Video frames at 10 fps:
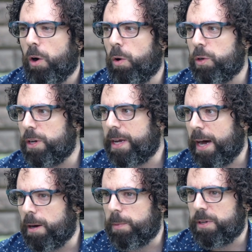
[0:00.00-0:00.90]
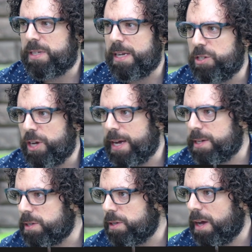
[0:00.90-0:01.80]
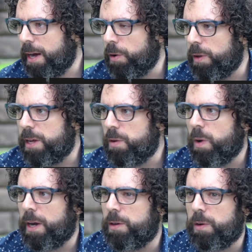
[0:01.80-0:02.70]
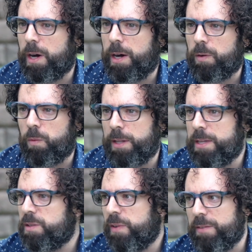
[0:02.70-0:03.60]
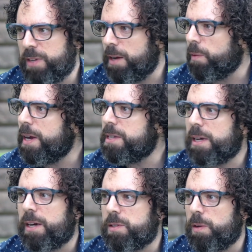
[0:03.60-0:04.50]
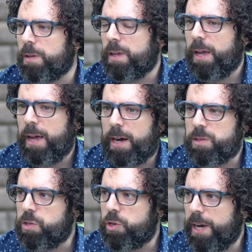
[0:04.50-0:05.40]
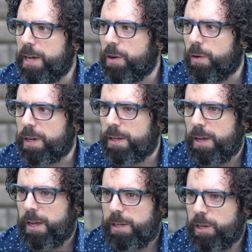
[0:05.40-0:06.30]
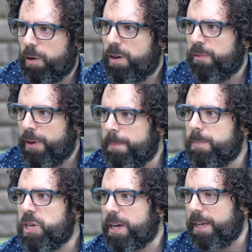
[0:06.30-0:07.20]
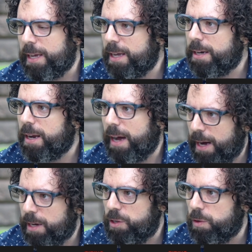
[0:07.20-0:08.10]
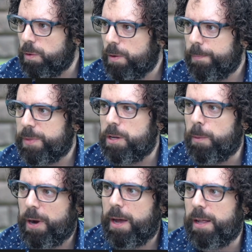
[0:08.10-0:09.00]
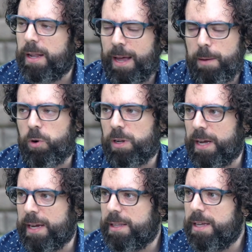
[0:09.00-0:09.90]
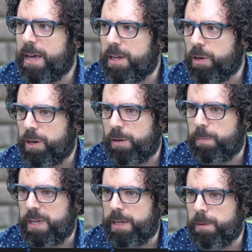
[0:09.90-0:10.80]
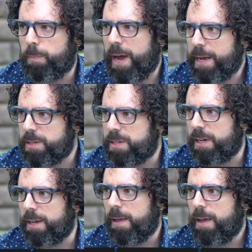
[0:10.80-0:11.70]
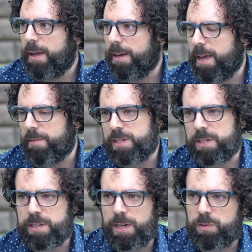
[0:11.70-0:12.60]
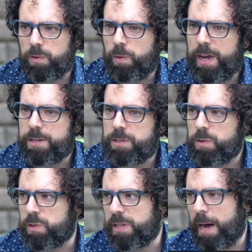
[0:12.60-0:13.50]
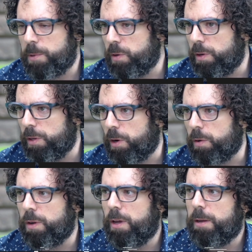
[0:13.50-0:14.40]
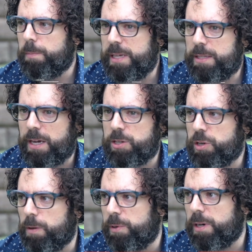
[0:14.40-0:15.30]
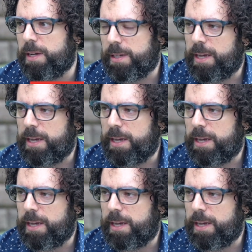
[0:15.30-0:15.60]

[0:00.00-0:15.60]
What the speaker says: hold you accountable. Say, Jazz, I know that you want to run this 5K race. How's the training going? You know, if I'm checking in on you, you're probably a lot more likely that you're going to be practicing and have a successful race. So stop doing it alone, be intentional, put it on the